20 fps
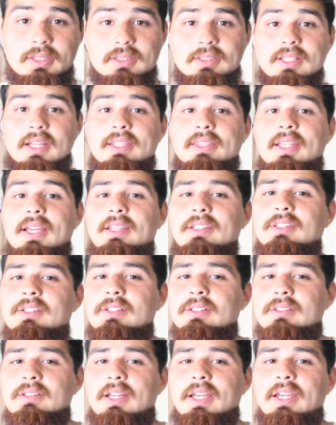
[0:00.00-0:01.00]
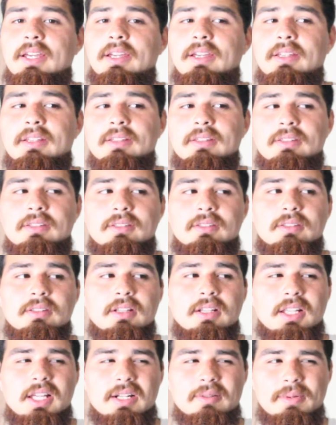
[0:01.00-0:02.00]
insight that, you know, and
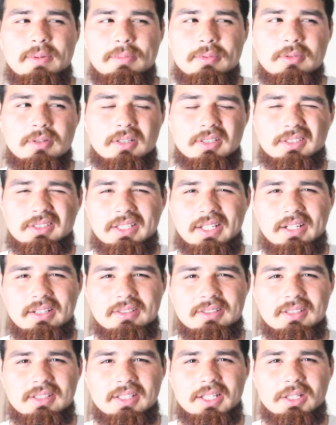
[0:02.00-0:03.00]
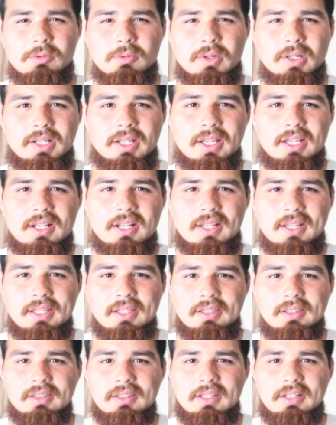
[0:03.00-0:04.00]
a lot of people are scared to like work at
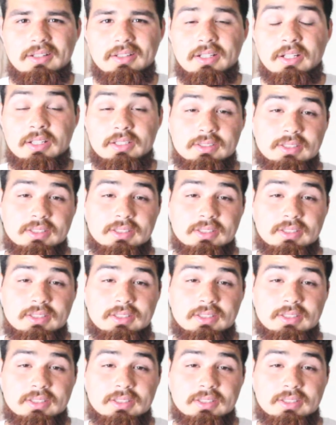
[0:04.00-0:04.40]
like here and there.